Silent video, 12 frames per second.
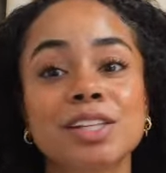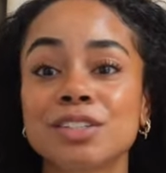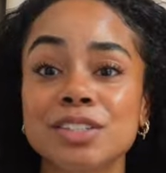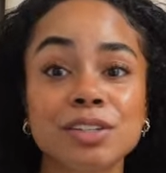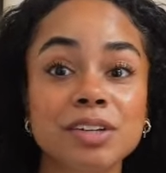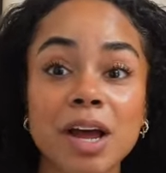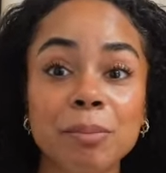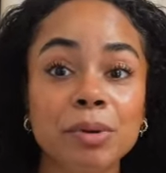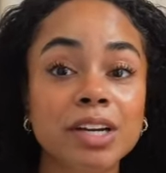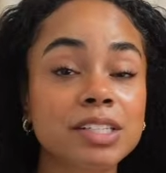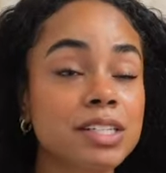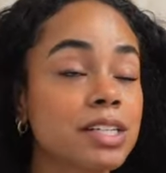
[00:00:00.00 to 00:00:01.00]
still not
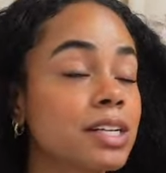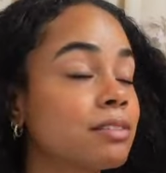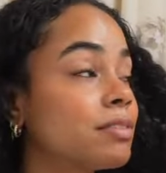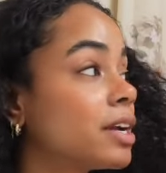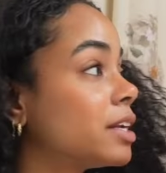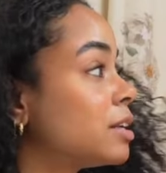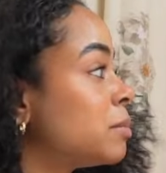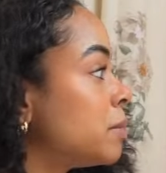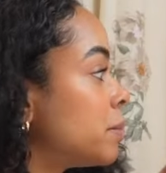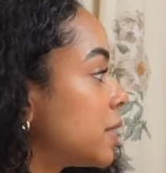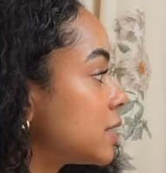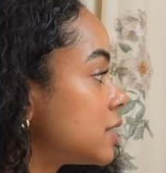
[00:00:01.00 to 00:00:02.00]
printed and ready to be
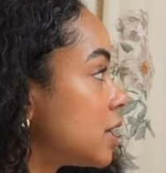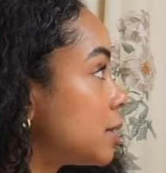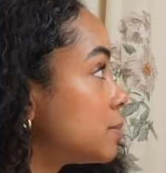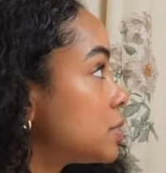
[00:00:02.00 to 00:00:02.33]
picked up.